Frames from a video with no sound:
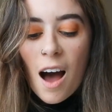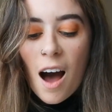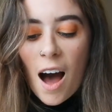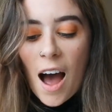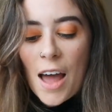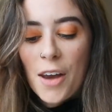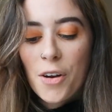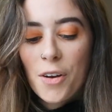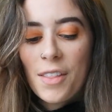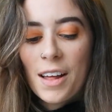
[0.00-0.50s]

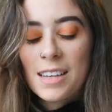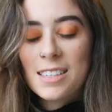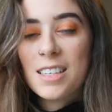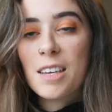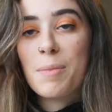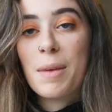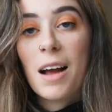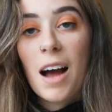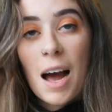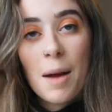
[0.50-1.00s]
I know that's
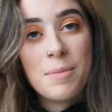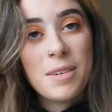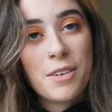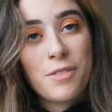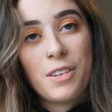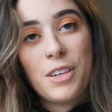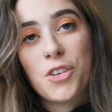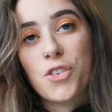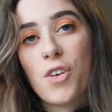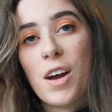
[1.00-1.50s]
something I'm
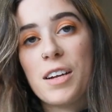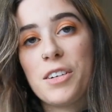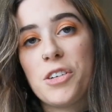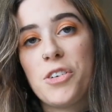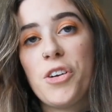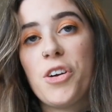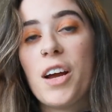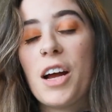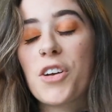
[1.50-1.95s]
definitely trying to do.